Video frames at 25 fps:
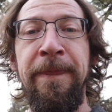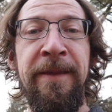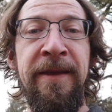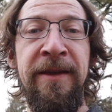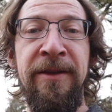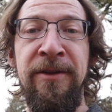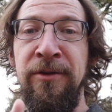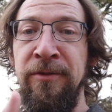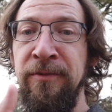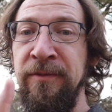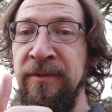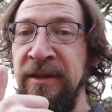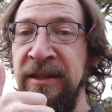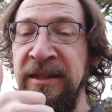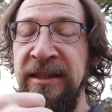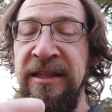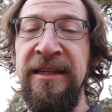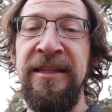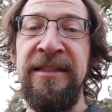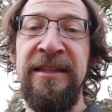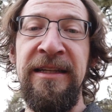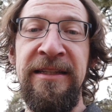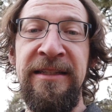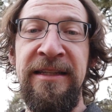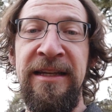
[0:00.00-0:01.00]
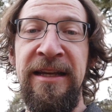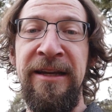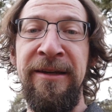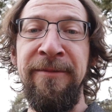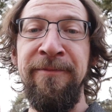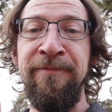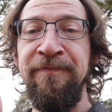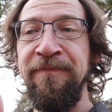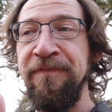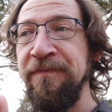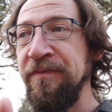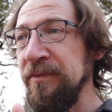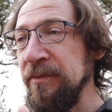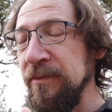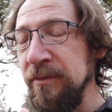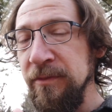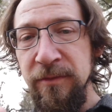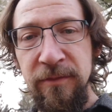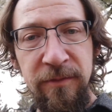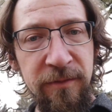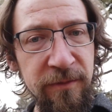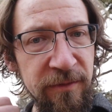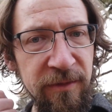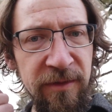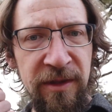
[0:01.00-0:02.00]
the things I say,
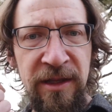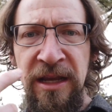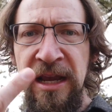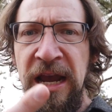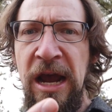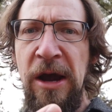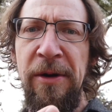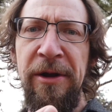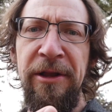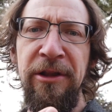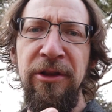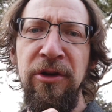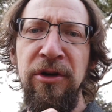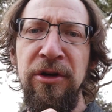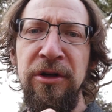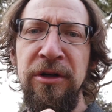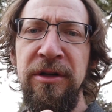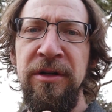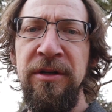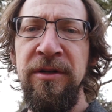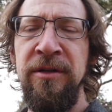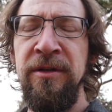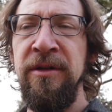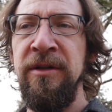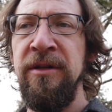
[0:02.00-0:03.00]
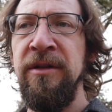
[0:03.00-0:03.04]
how I look,